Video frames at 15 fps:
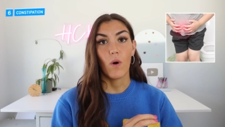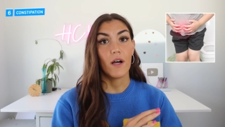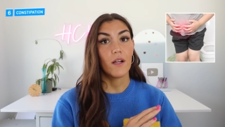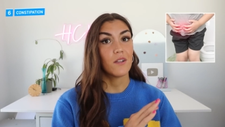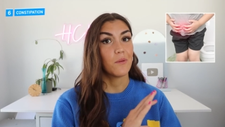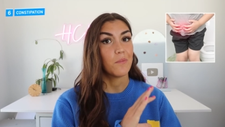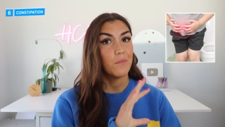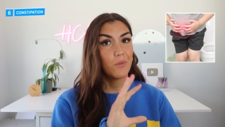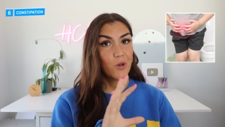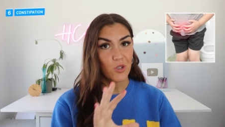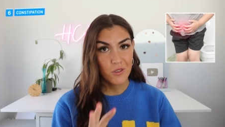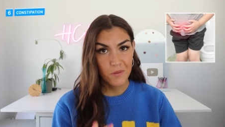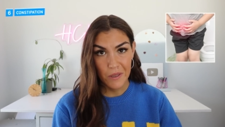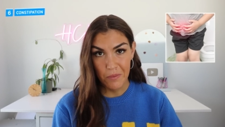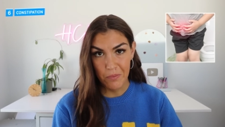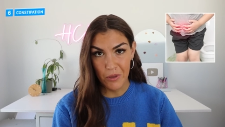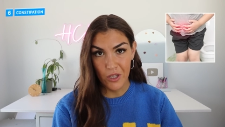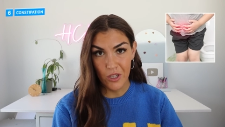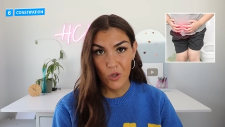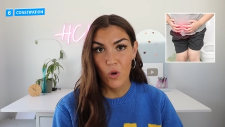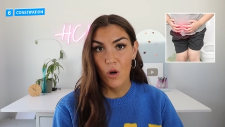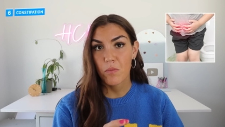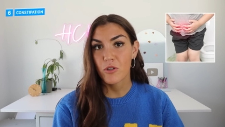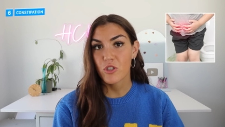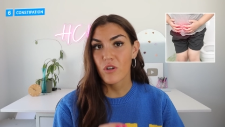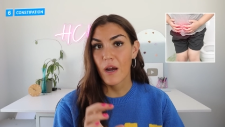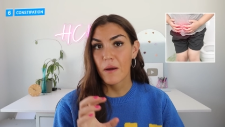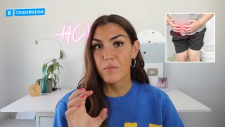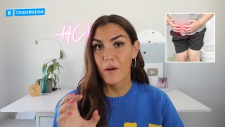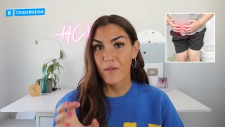While most people who are
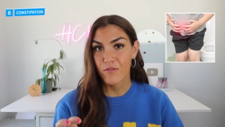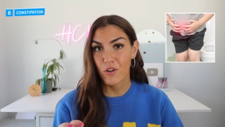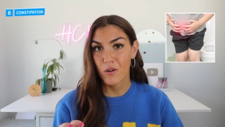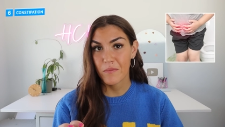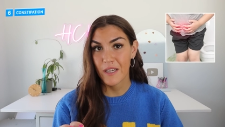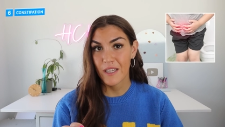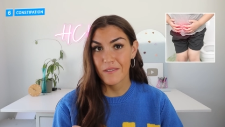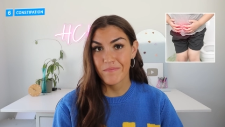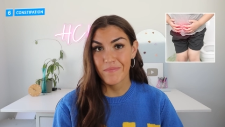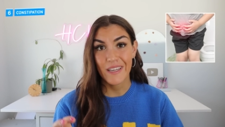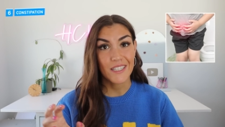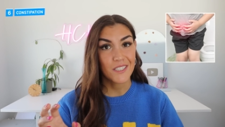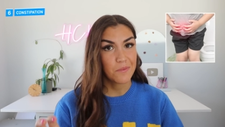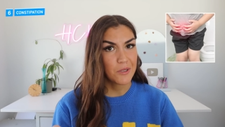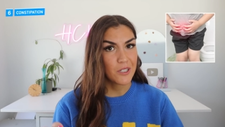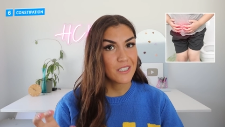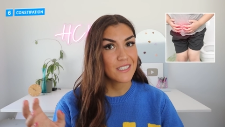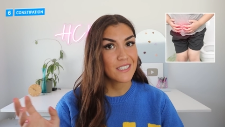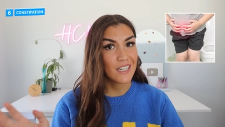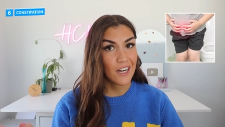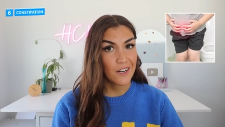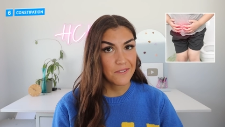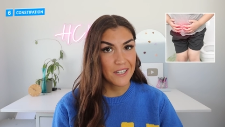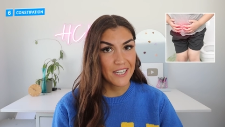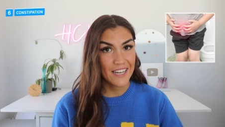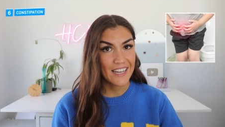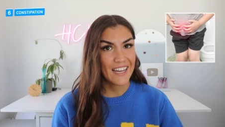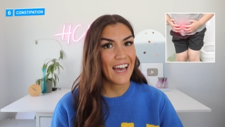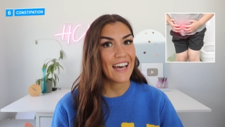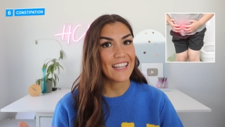prescribed metformin experience
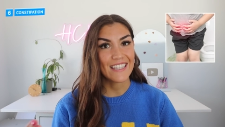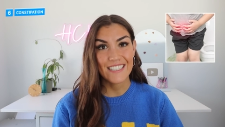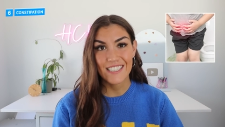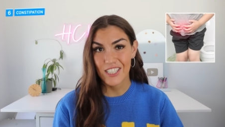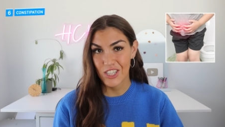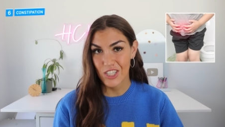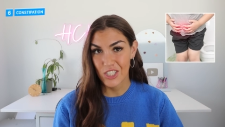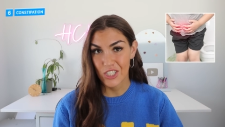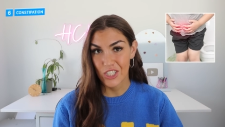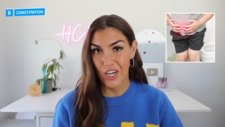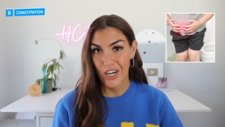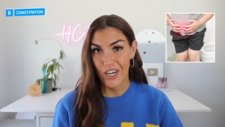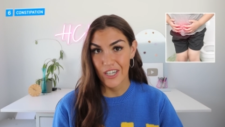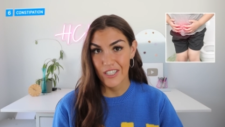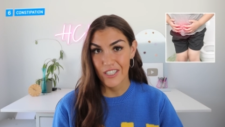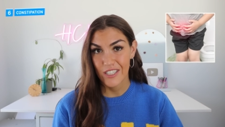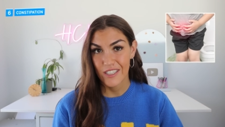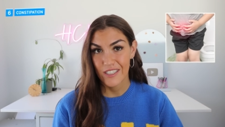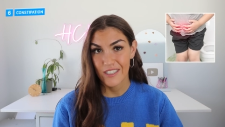diarrhea, at least at the start,